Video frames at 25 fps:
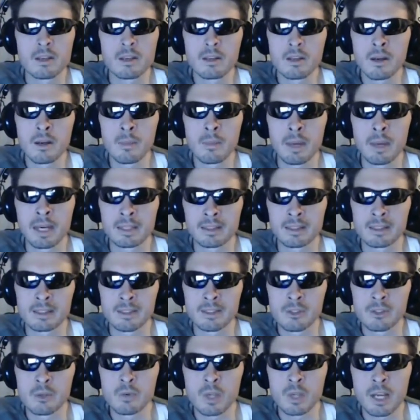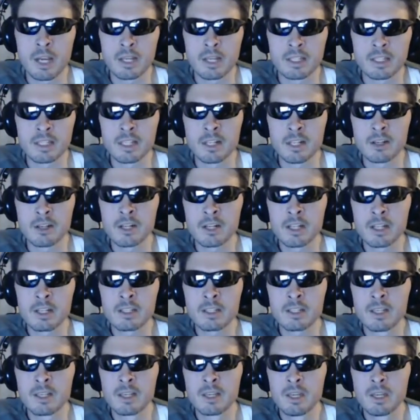about the 2K
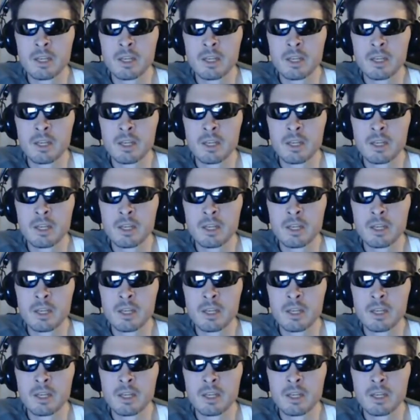series